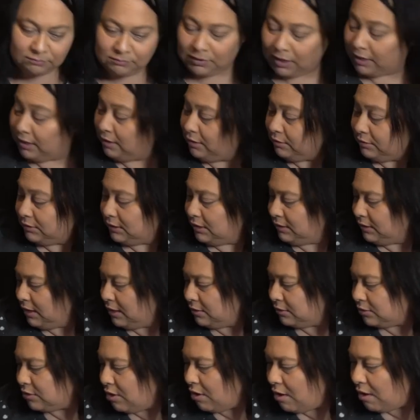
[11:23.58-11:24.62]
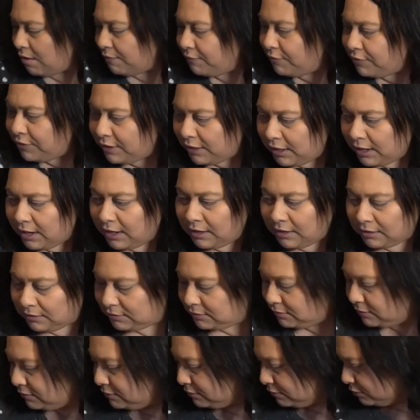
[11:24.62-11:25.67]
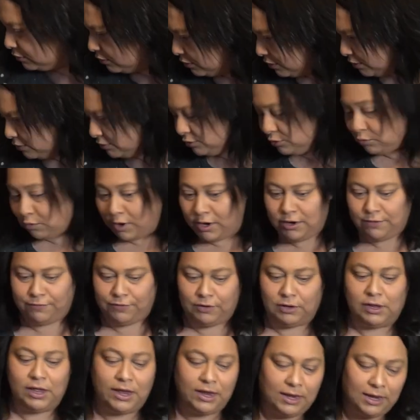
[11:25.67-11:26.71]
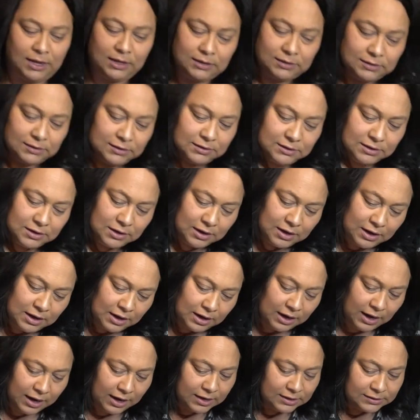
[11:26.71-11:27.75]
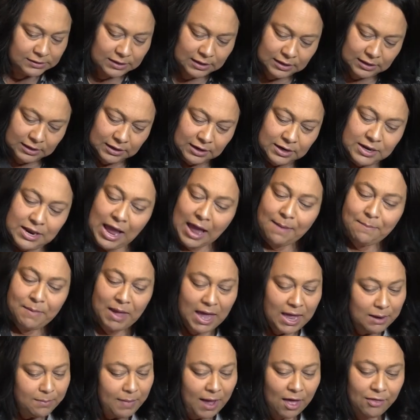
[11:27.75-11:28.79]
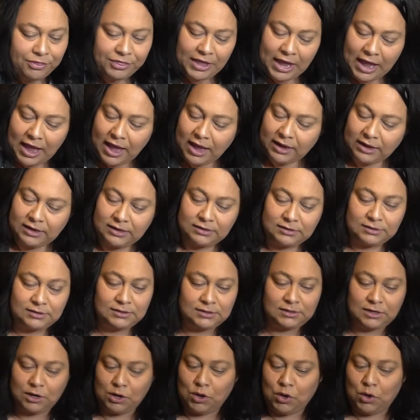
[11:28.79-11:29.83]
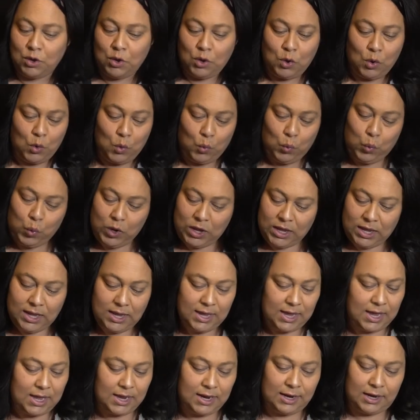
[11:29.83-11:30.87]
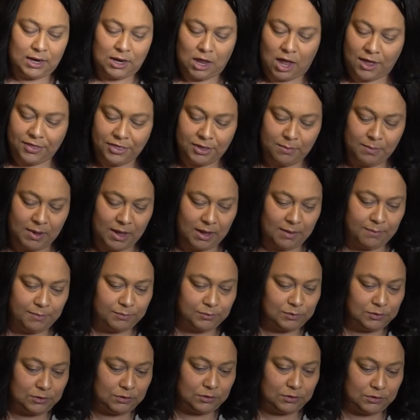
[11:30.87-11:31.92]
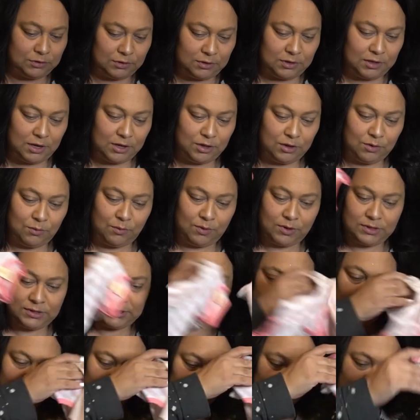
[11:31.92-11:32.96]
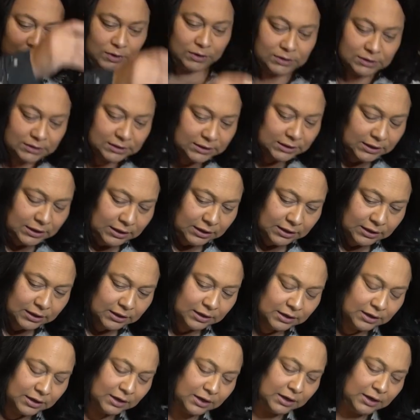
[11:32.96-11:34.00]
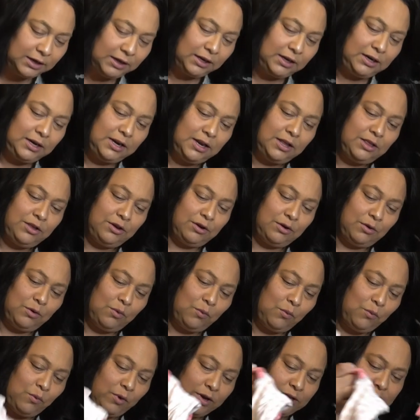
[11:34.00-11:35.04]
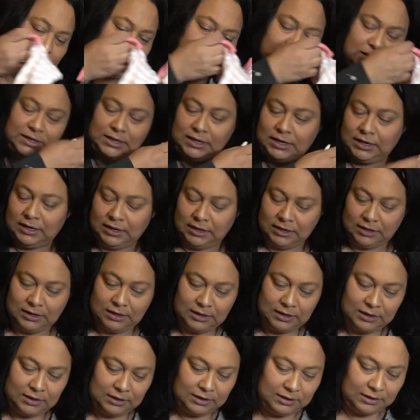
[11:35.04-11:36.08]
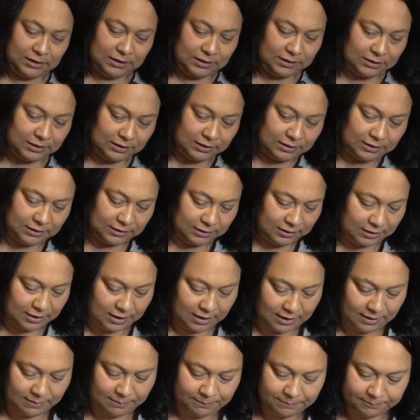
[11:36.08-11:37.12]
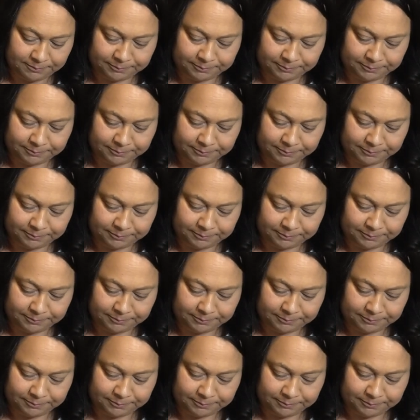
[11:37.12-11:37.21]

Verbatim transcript: It looks like that's all for the leggings. So there's quite a few leggings. Like I said, not mad about that because we can lot them up. Another onesie, another onesie, another onesie. Okay.